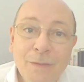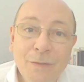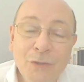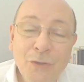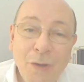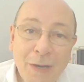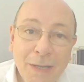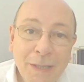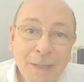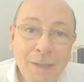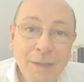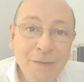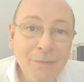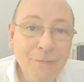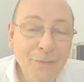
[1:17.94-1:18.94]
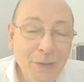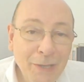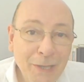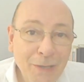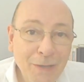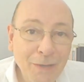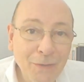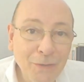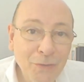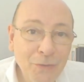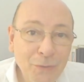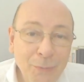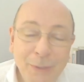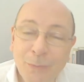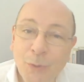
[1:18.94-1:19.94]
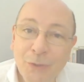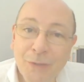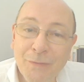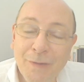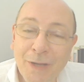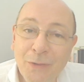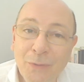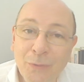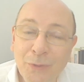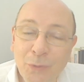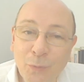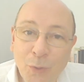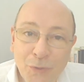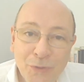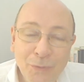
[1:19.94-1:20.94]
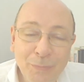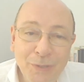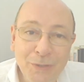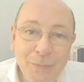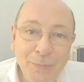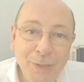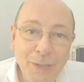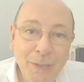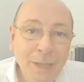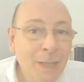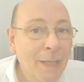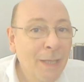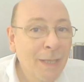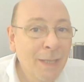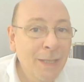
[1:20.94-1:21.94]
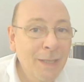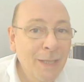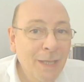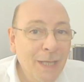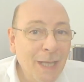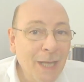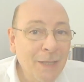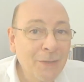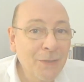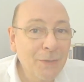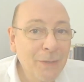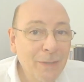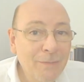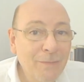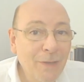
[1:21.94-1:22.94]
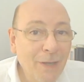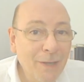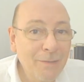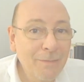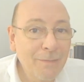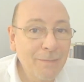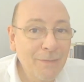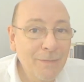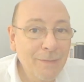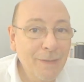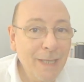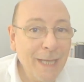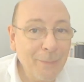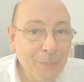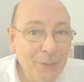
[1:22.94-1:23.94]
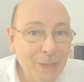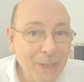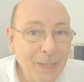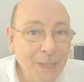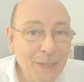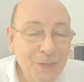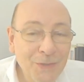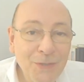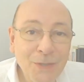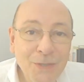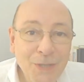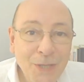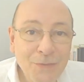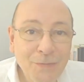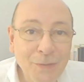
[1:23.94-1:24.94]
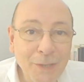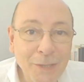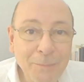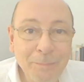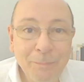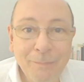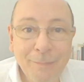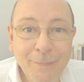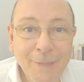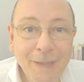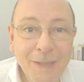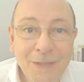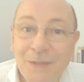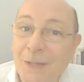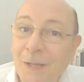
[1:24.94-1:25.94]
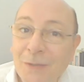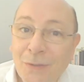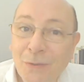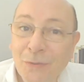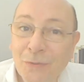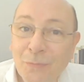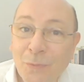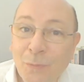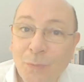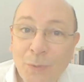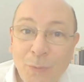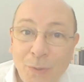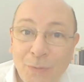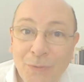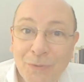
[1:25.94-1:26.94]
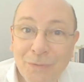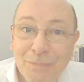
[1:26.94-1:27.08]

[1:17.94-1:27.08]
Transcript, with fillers: trying very hard to be whatever I thought you wanted me to be, and live life happily and successfully. Is that not what we want?